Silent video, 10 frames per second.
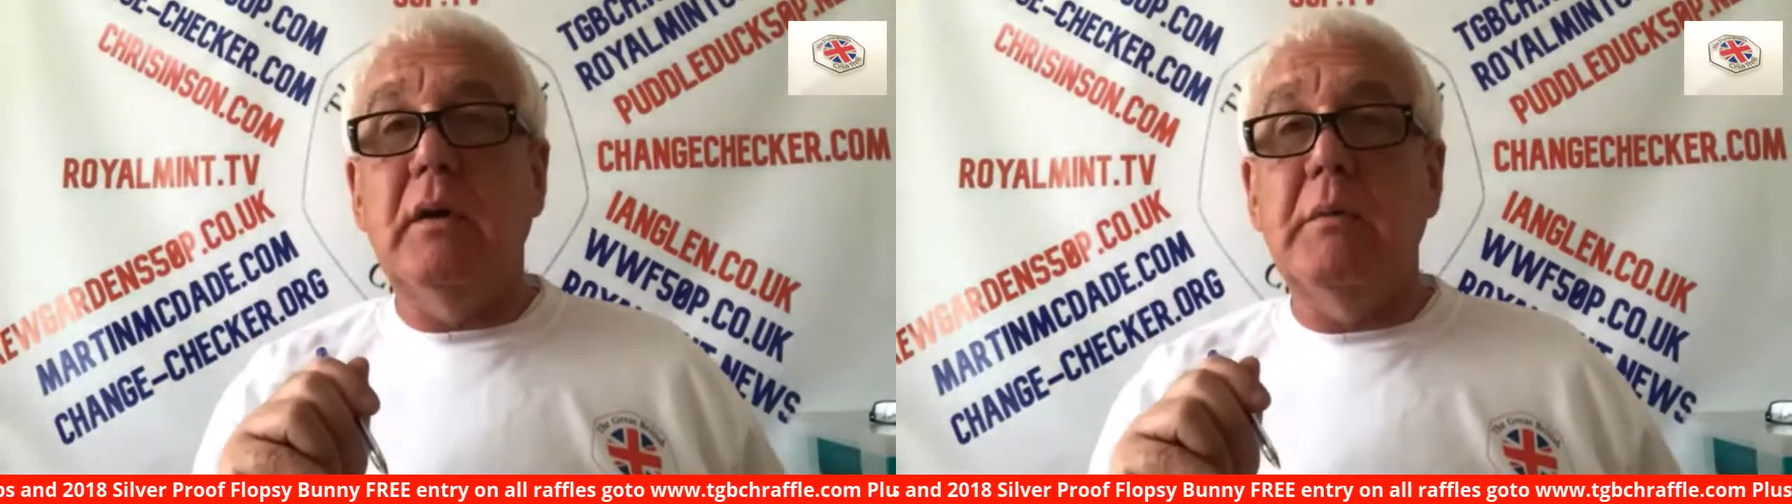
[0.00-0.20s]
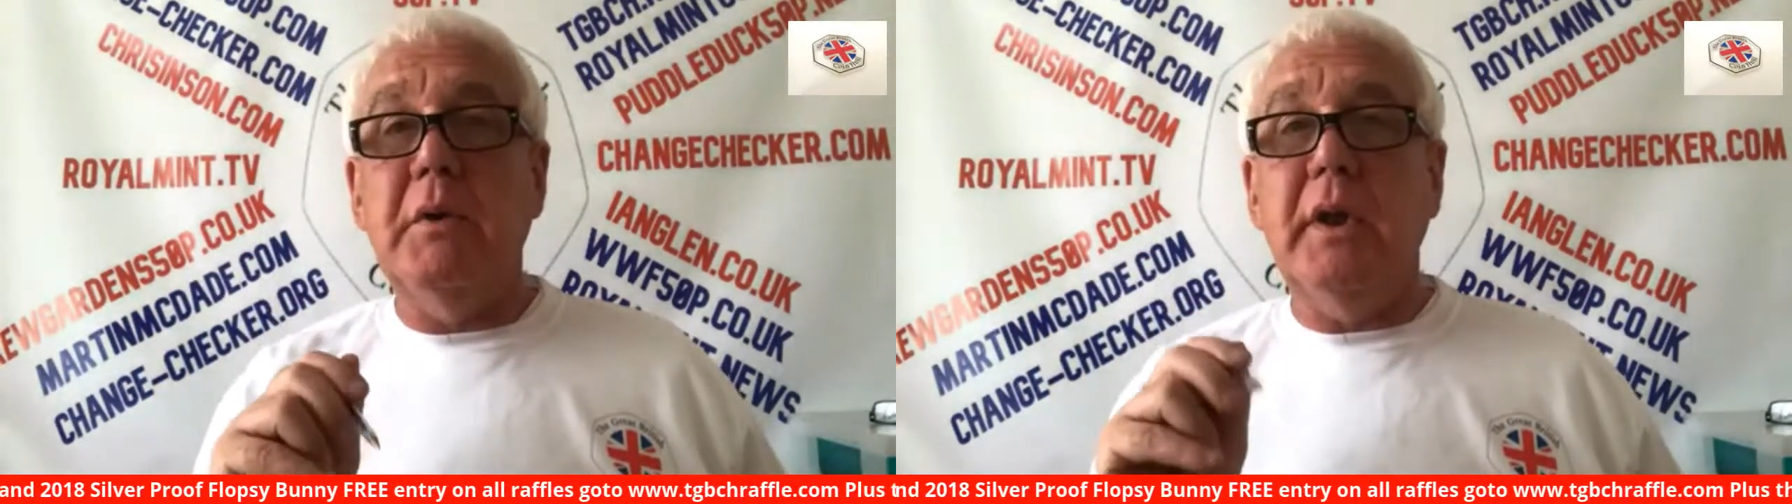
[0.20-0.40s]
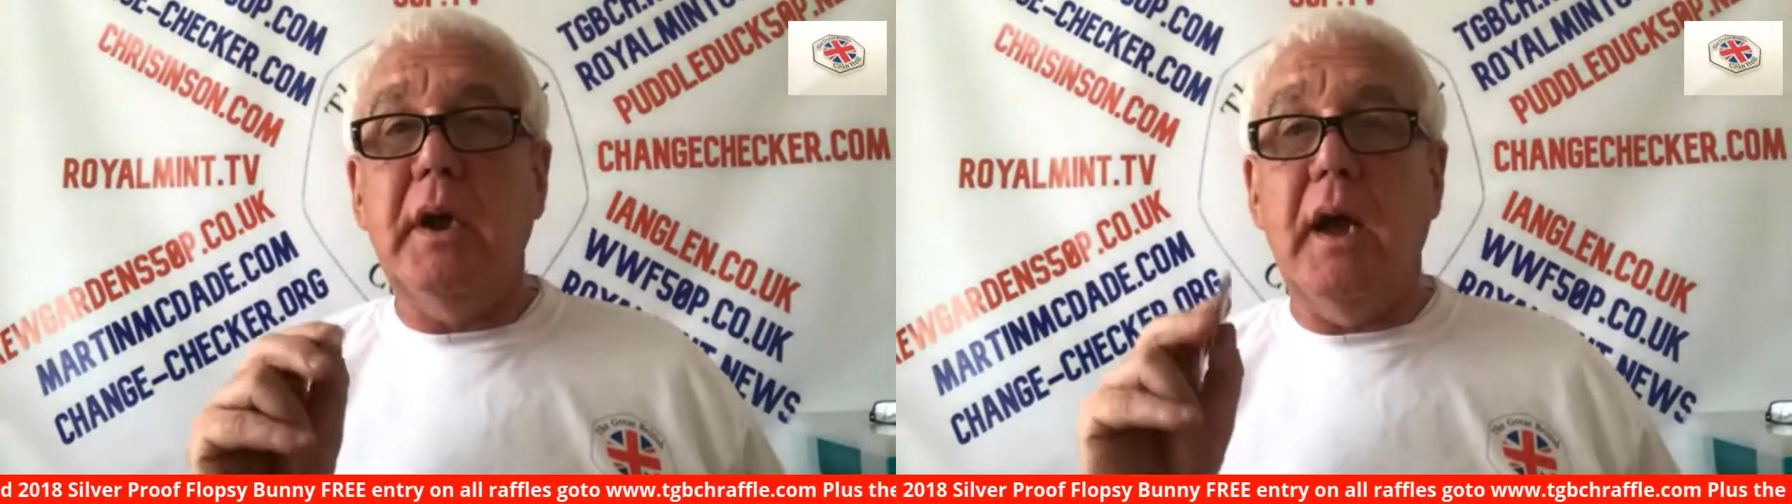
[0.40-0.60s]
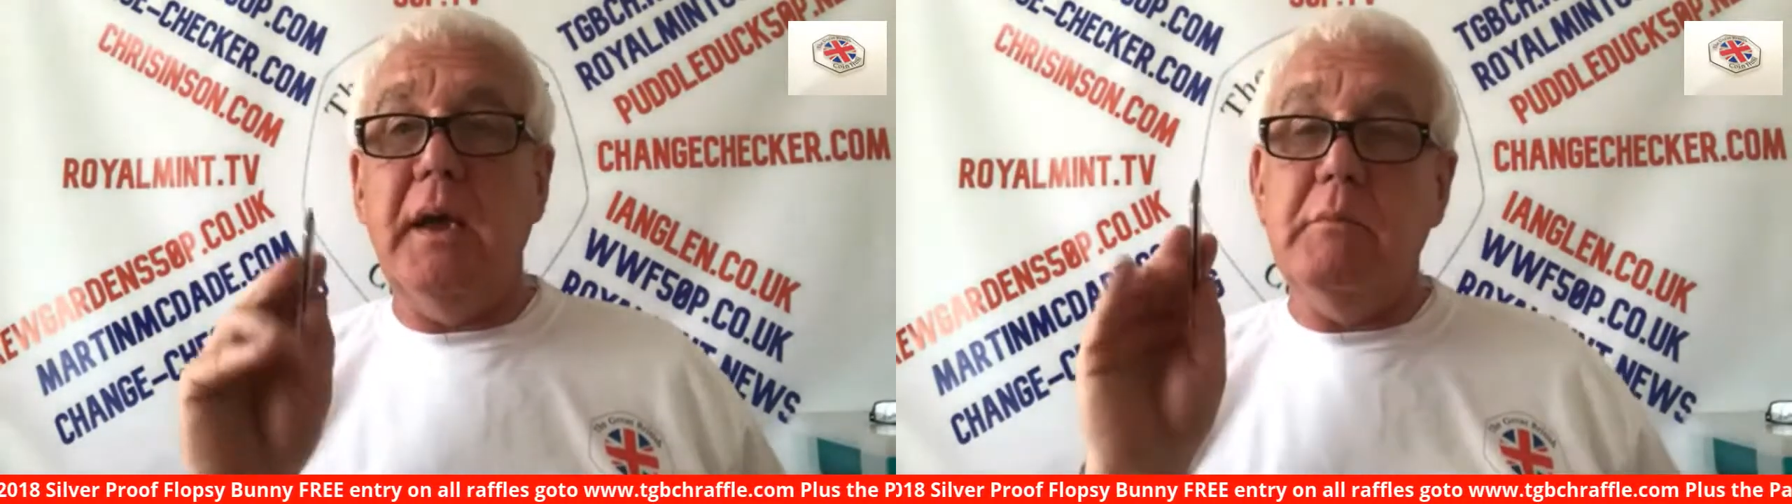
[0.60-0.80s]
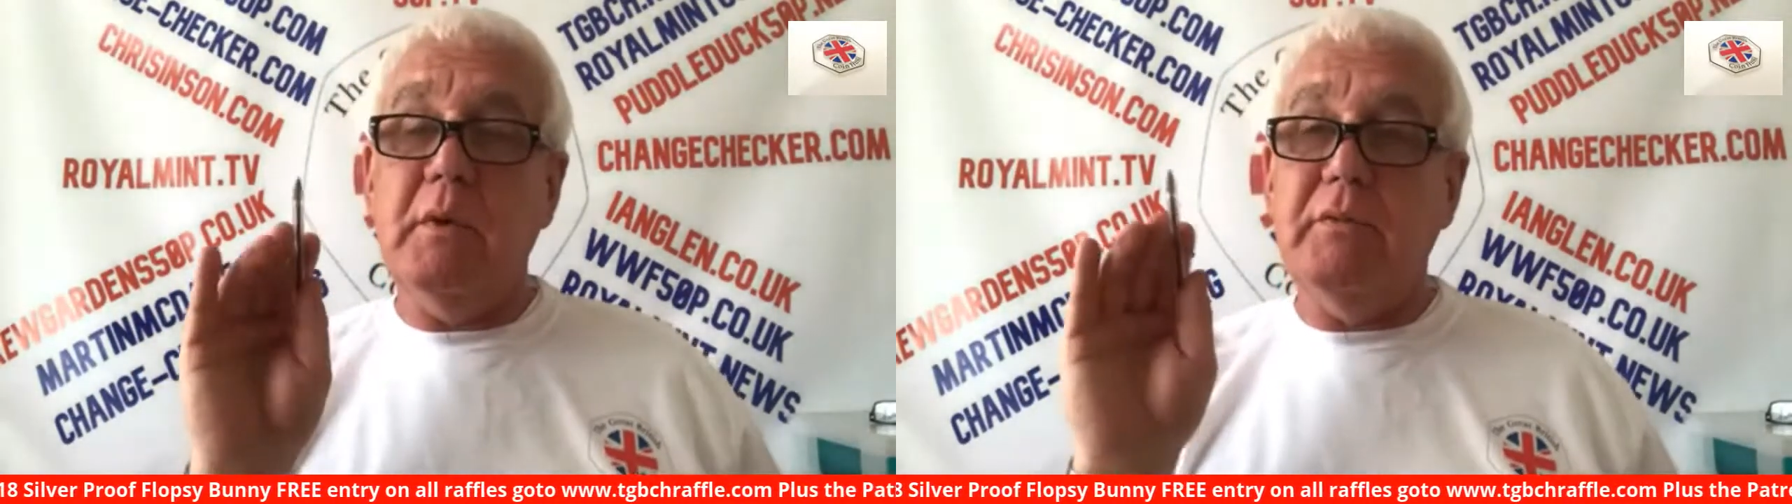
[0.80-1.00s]

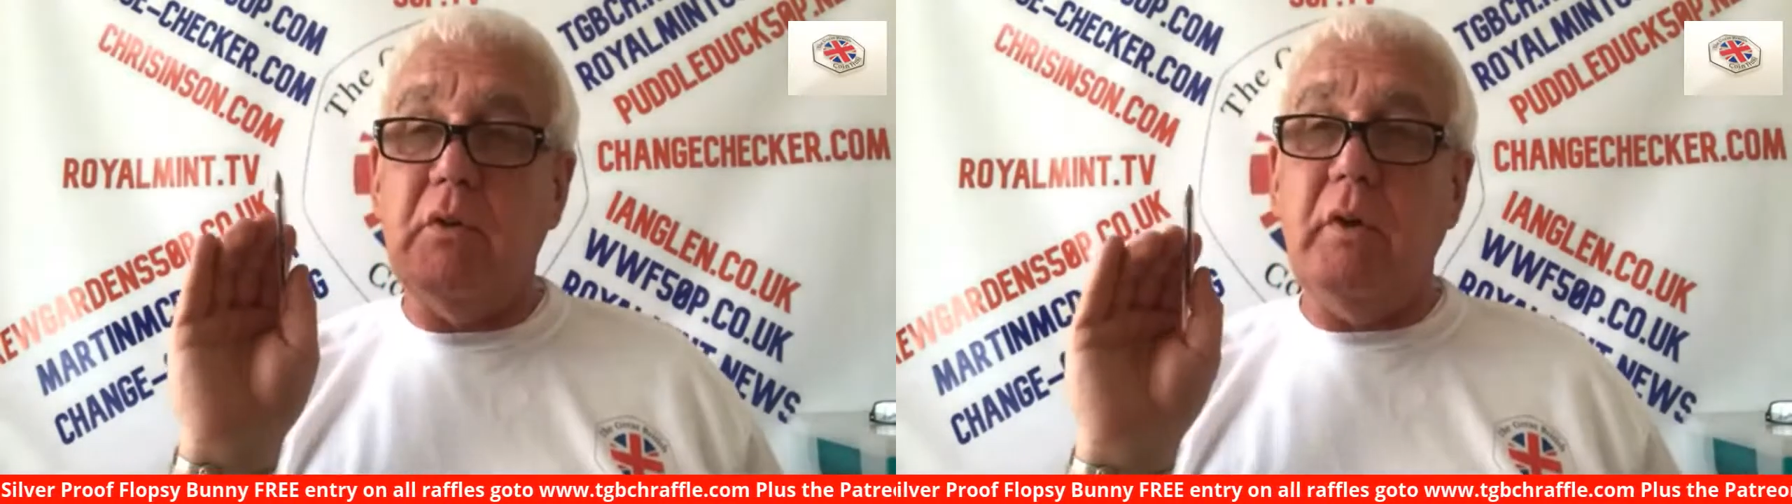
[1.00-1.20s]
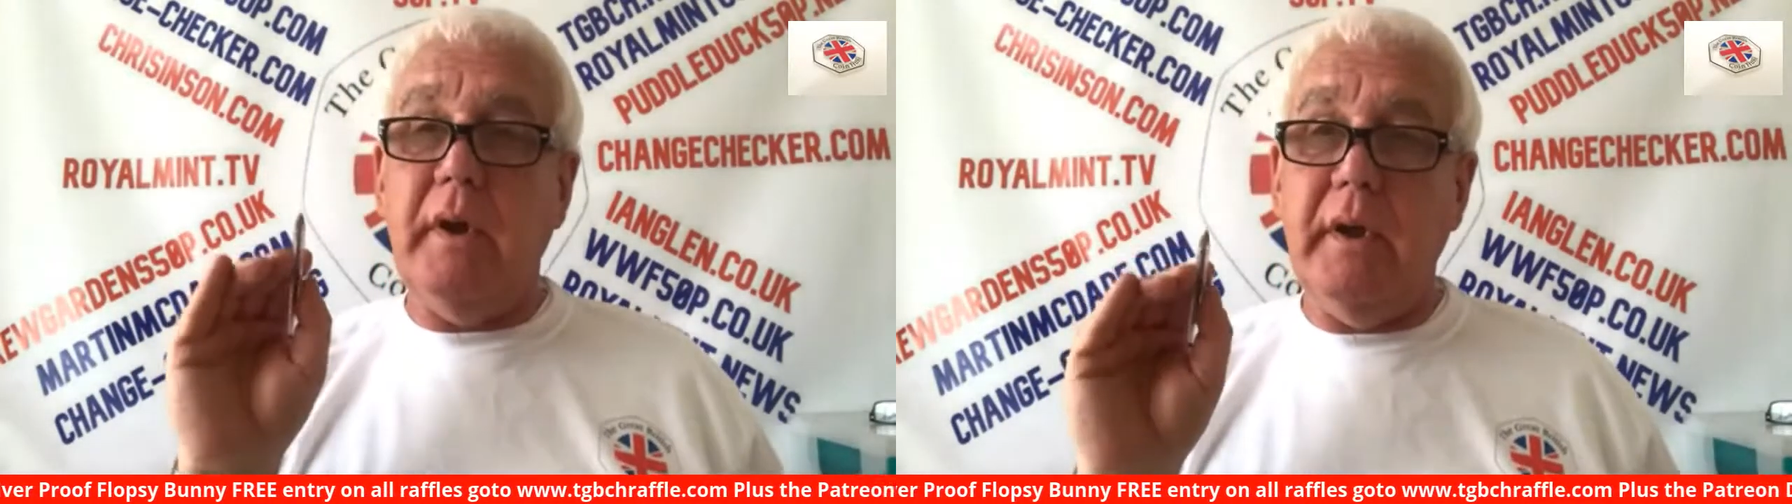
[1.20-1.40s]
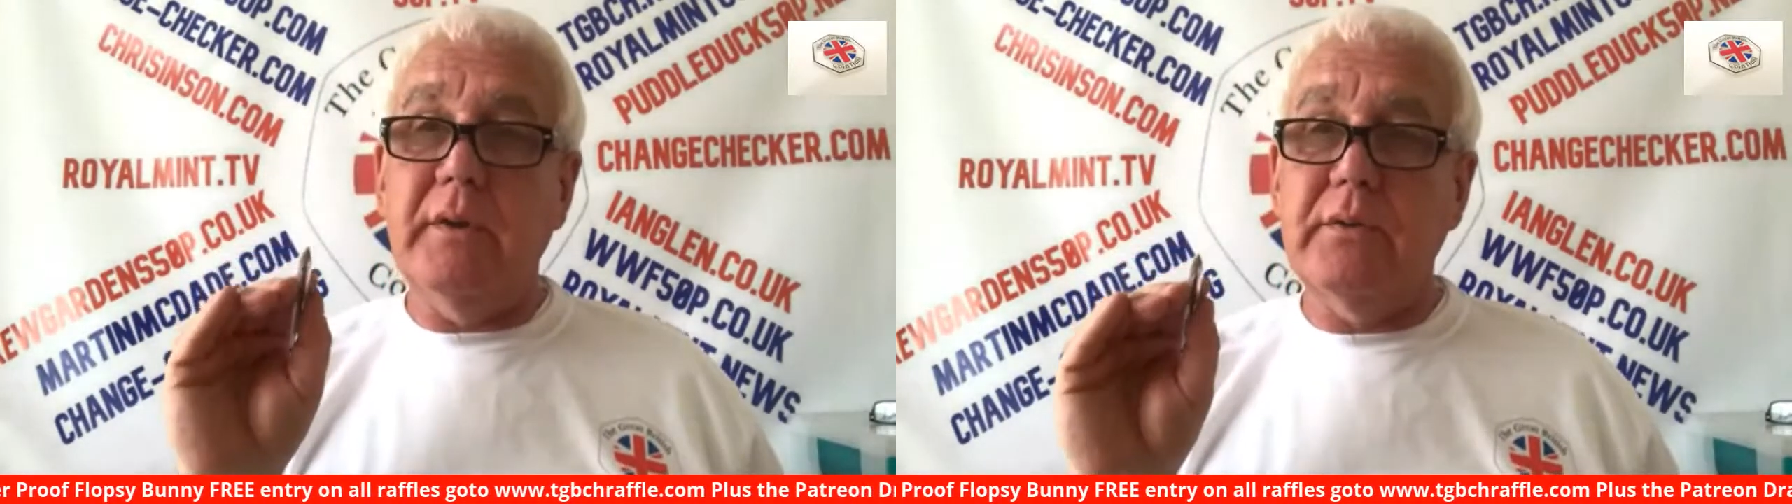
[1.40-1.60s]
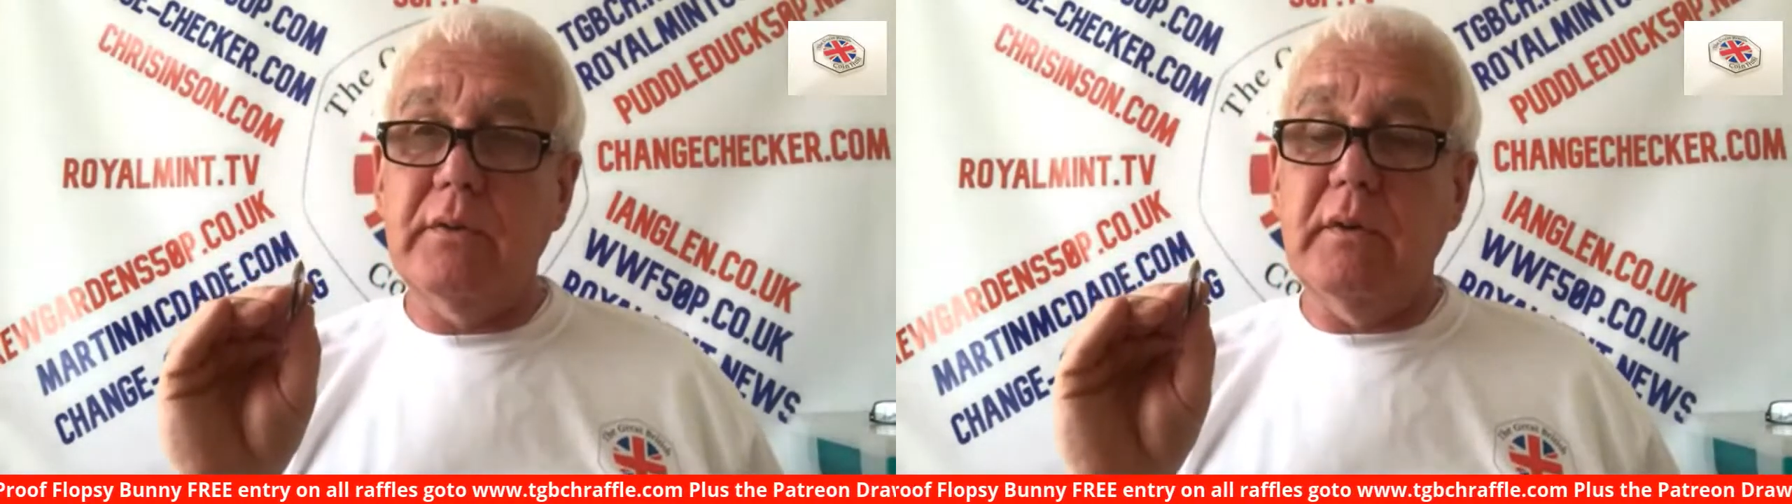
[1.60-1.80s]
communicating with Chris,